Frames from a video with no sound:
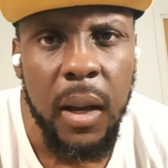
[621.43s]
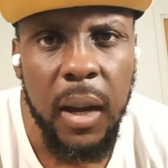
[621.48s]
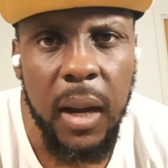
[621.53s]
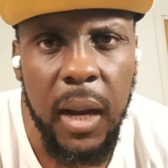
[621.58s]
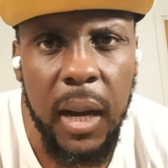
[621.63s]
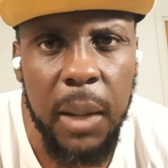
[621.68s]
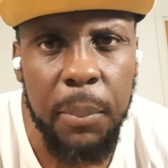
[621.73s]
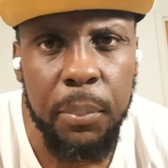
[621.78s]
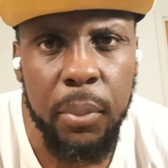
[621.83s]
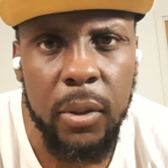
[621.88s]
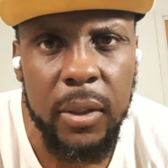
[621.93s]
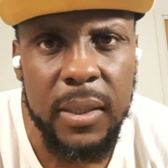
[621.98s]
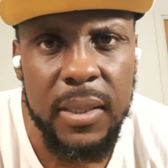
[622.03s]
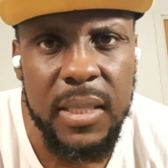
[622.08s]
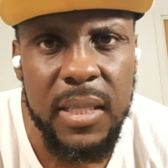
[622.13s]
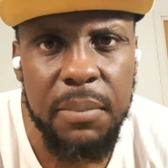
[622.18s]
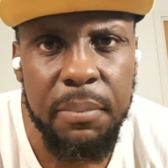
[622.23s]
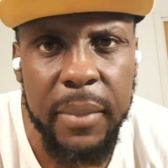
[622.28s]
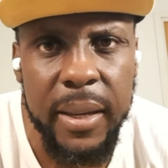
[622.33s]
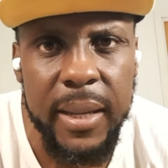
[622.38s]
uh,
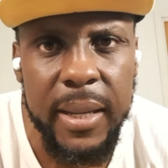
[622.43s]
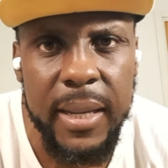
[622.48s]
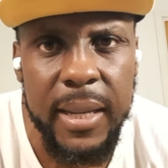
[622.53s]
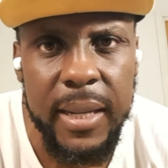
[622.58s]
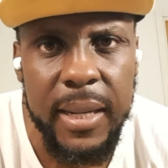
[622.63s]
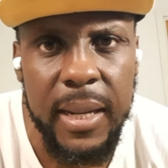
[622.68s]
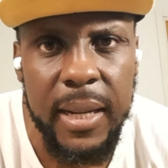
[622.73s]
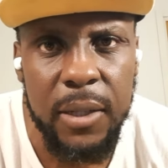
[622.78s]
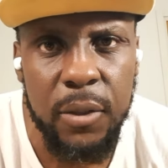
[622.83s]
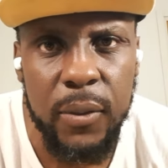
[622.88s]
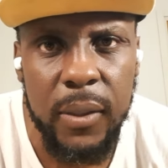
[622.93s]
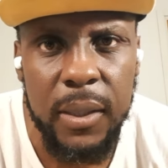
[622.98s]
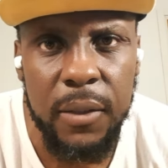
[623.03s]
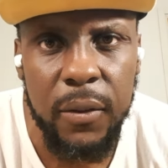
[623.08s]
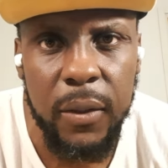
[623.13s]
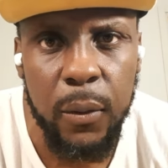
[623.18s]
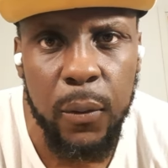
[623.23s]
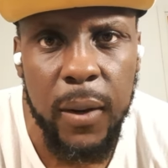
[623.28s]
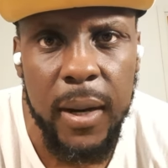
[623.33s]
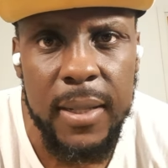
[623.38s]
policy making actually
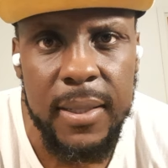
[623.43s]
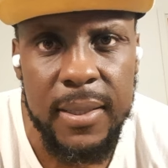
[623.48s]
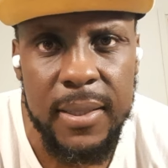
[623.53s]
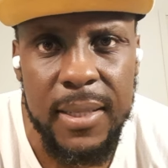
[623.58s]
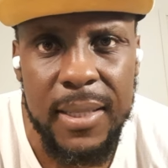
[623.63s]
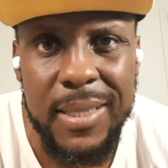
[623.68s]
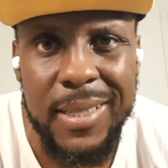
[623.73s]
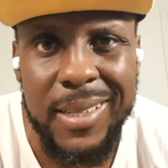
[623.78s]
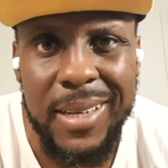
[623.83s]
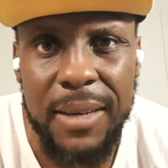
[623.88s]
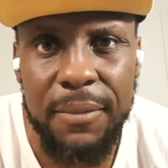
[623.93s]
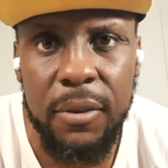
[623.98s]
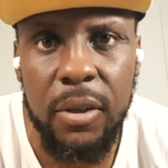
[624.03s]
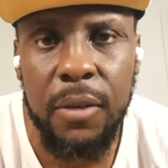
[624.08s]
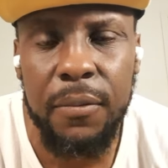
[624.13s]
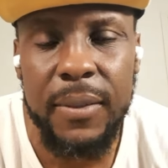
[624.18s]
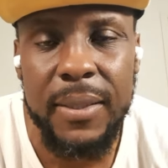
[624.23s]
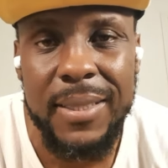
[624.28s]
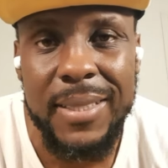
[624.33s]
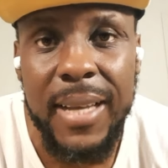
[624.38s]
requires a certain level
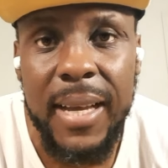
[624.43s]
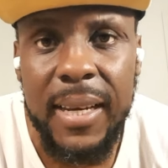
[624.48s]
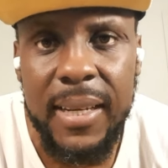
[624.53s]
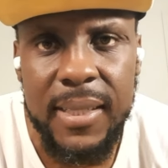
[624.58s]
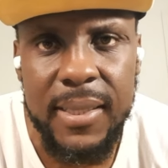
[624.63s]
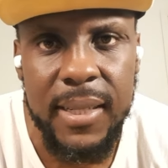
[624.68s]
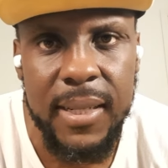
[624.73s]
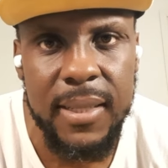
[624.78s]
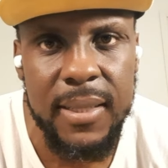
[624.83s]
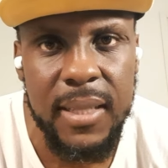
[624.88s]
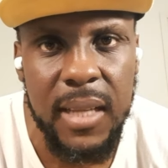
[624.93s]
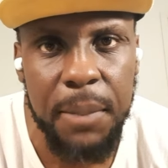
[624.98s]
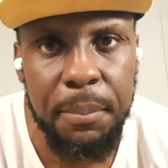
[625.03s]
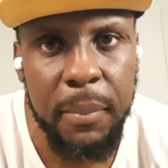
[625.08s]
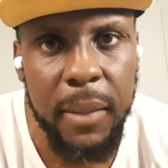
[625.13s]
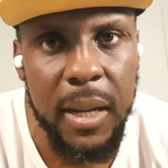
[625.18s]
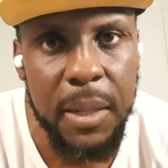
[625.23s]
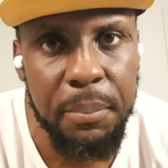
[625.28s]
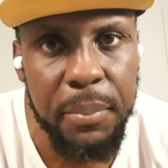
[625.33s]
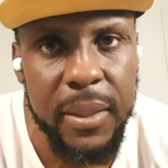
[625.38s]
of intelligence that
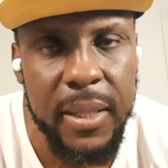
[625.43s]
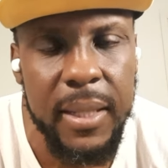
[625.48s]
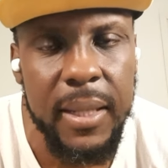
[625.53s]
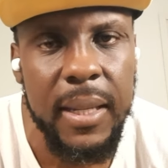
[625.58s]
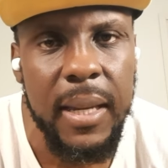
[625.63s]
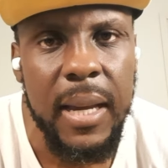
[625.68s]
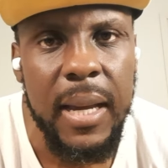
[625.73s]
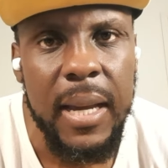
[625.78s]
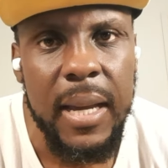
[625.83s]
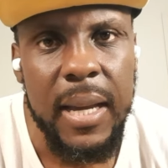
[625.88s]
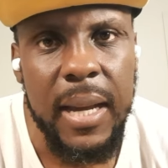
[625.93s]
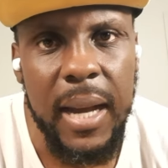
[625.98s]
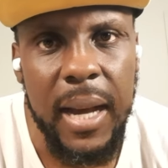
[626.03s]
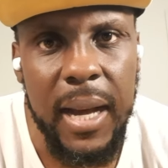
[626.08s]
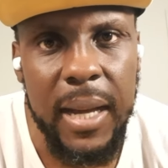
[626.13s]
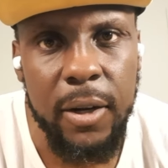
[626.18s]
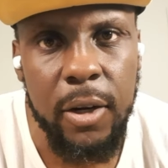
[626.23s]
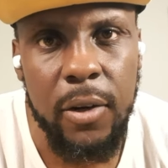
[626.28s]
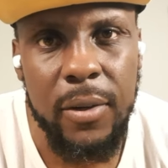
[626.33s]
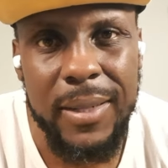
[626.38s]
might be
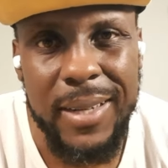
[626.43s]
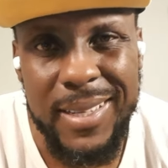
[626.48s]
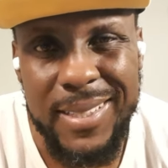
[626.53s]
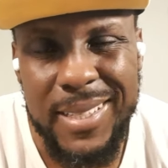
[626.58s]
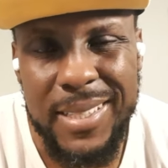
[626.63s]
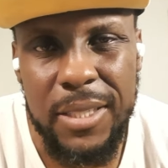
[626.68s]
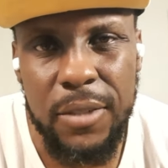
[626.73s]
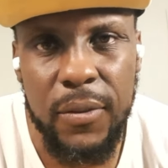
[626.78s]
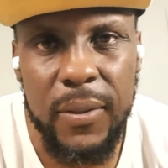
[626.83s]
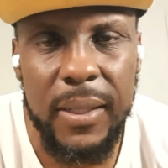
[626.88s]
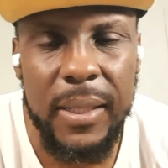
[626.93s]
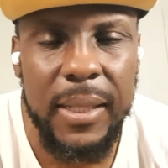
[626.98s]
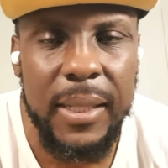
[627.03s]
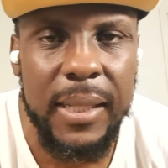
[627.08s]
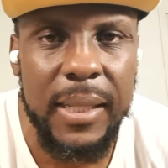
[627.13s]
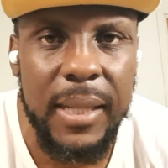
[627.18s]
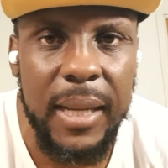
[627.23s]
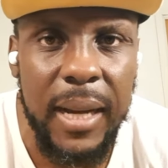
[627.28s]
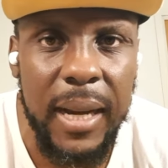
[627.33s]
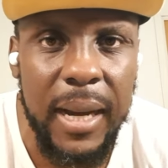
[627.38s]
uh, not
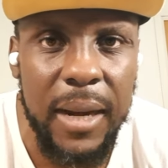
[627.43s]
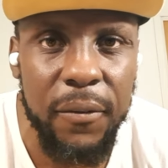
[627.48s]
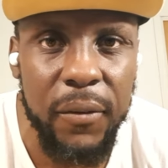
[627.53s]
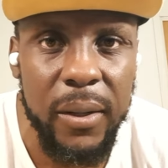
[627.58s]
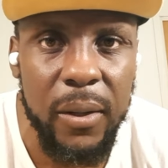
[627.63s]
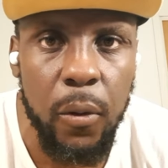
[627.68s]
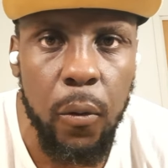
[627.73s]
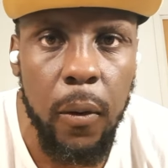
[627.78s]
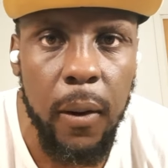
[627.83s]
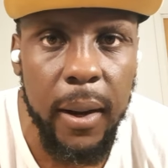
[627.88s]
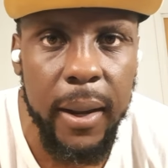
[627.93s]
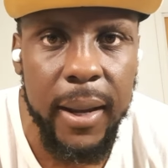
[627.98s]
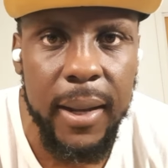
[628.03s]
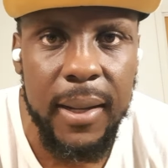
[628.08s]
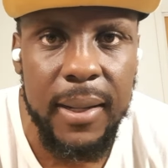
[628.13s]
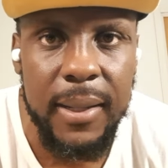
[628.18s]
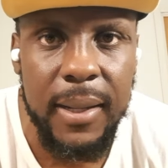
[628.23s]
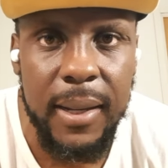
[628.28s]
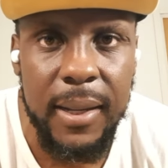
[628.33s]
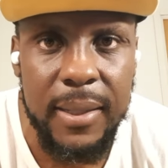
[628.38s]
necessarily uh,
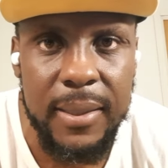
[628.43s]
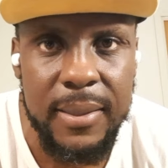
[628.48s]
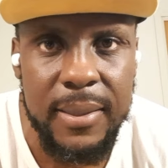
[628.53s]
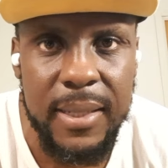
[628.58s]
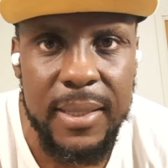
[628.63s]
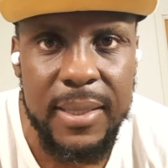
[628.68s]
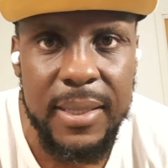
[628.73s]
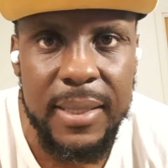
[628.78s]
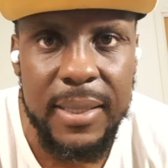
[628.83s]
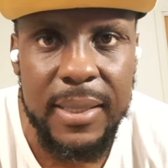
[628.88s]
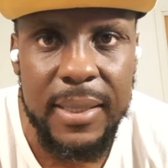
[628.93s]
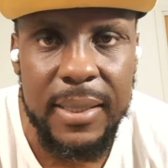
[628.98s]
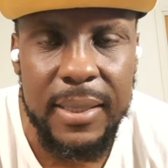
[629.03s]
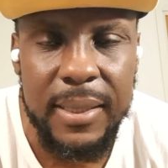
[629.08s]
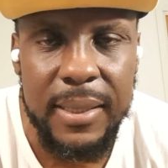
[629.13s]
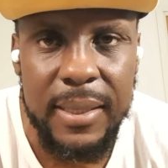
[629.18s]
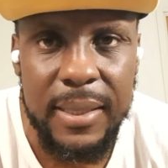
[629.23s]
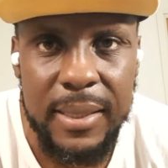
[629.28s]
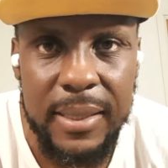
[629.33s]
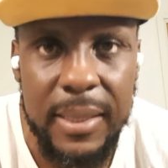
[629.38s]
require a
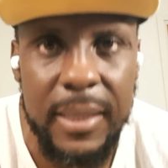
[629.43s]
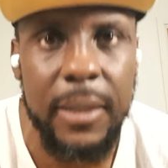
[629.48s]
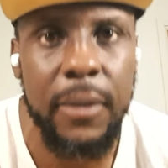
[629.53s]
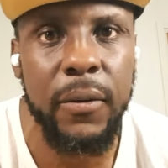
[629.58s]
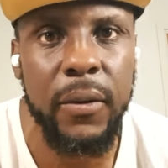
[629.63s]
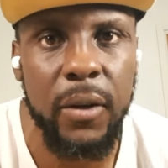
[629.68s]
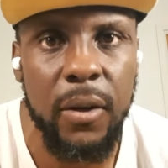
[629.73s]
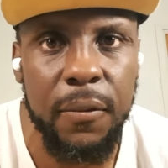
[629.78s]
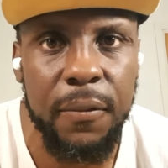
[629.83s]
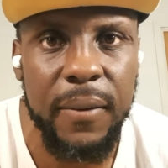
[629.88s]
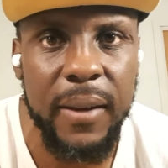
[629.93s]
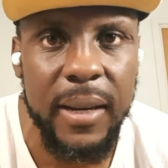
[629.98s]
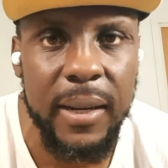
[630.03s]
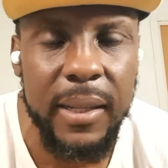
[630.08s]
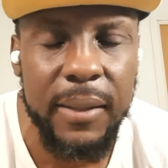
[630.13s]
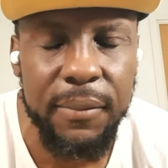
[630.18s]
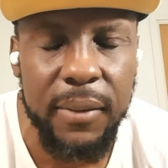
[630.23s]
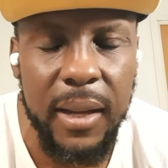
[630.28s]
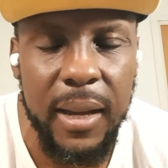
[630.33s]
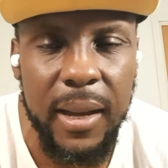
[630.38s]
certain degree of
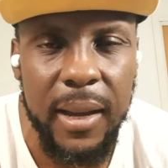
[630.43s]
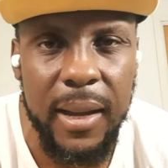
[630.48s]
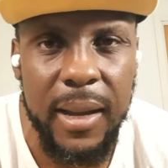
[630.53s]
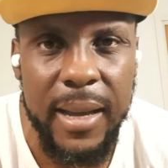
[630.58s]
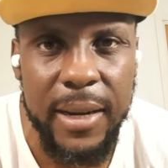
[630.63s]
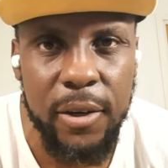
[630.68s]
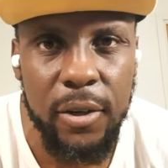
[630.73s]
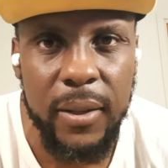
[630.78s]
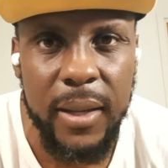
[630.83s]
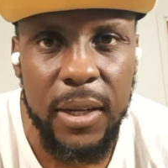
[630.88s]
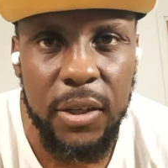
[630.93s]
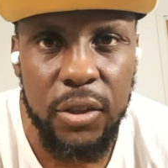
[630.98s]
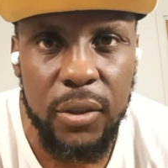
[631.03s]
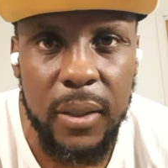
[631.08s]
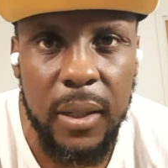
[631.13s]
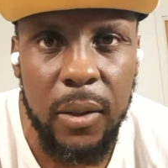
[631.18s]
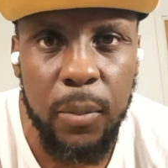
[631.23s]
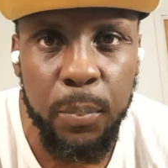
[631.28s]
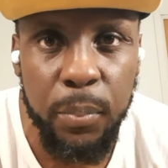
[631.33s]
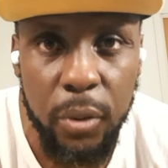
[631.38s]
ed- uh,
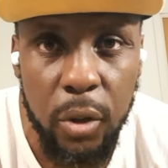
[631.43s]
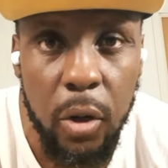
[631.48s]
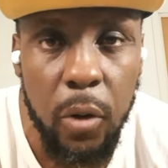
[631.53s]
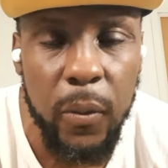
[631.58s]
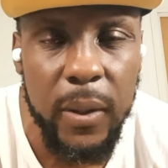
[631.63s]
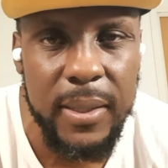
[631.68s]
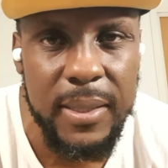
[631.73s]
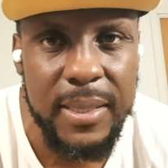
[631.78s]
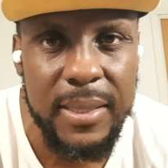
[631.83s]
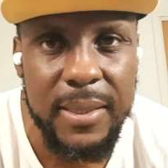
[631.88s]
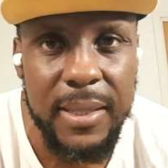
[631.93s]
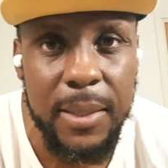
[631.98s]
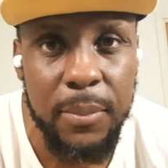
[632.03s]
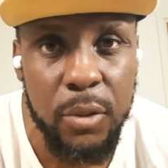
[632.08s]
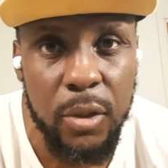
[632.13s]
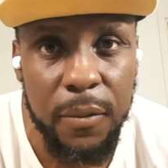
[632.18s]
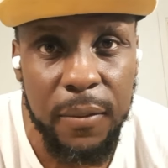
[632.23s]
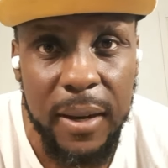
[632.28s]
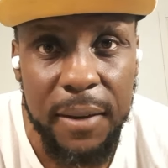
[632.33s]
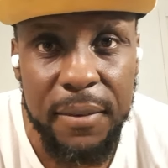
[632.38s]
educational prowess in
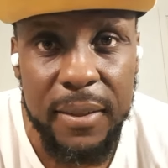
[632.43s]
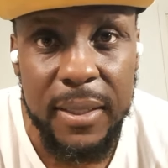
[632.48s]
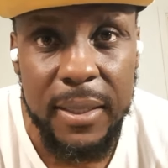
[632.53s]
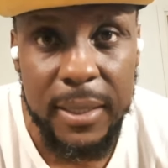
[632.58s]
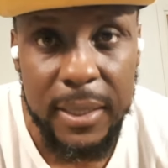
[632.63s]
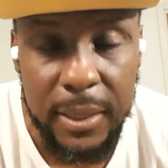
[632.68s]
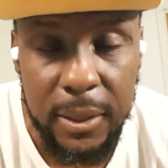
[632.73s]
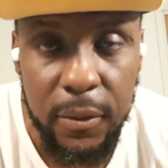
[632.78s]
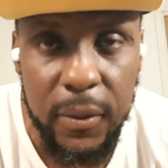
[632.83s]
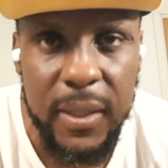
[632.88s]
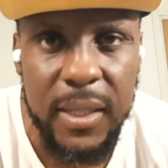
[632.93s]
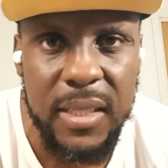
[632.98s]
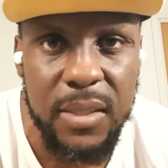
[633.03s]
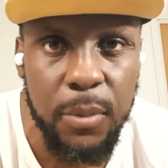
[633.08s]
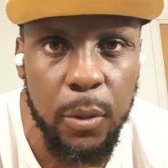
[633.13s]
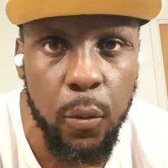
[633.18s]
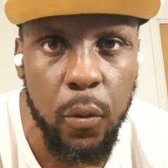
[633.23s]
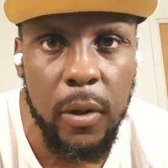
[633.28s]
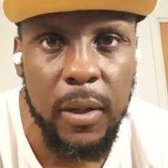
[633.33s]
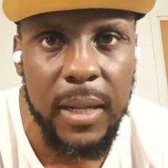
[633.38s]
terms of having the degrees,
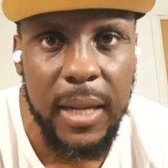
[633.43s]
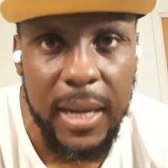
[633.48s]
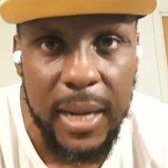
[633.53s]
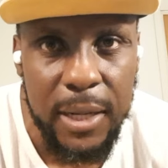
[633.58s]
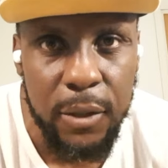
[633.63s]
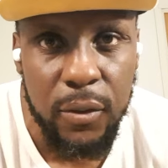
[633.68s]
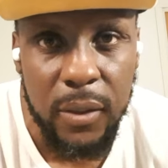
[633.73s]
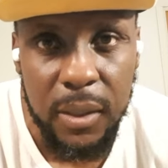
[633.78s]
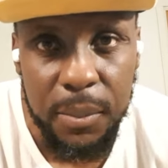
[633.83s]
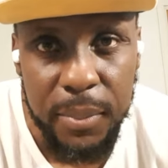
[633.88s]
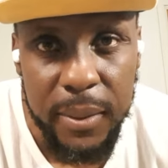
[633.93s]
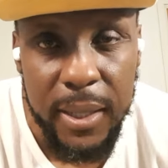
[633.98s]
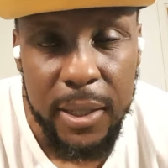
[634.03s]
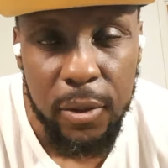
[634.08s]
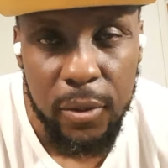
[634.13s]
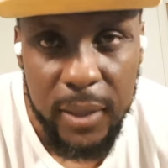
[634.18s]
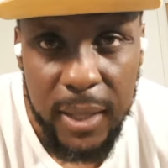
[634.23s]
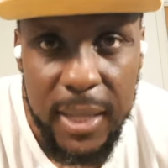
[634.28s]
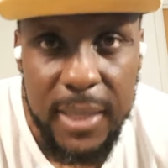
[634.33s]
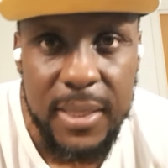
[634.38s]
but one can actually be
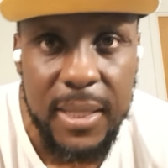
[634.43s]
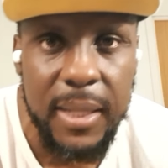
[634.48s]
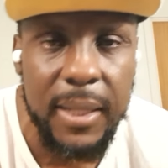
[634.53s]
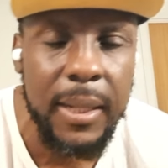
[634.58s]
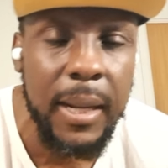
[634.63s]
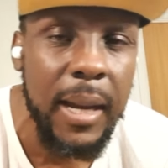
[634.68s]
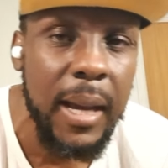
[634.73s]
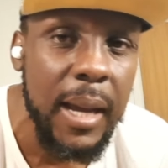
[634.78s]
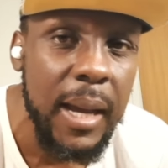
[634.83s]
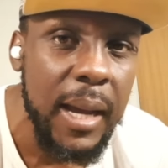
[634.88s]
educated